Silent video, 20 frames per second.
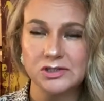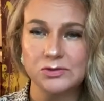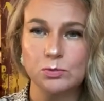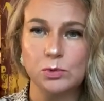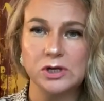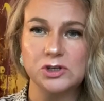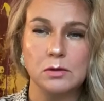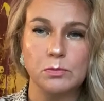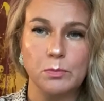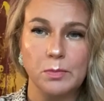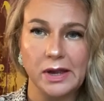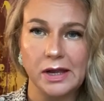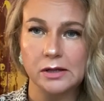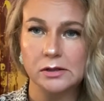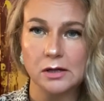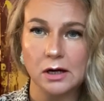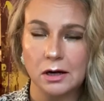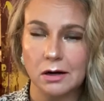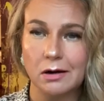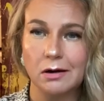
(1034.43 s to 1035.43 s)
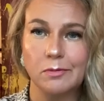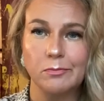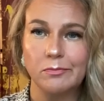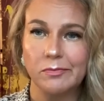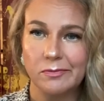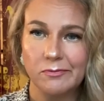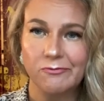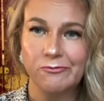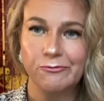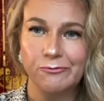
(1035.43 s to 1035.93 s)
which made her
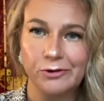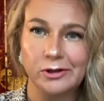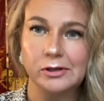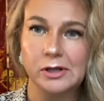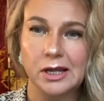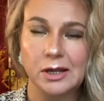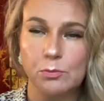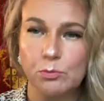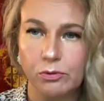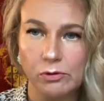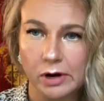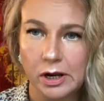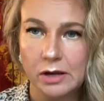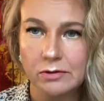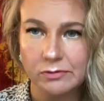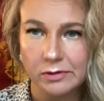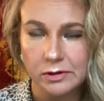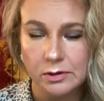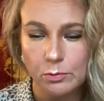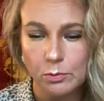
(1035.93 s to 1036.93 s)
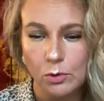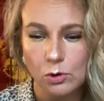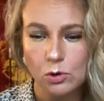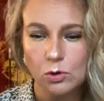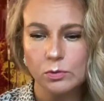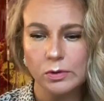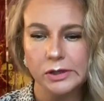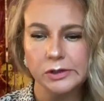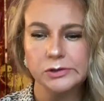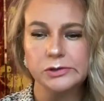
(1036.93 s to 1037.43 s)
feeling brave at the
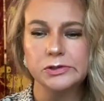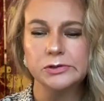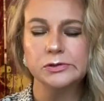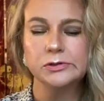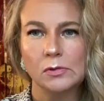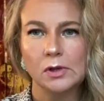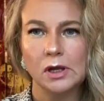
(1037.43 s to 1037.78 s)
moment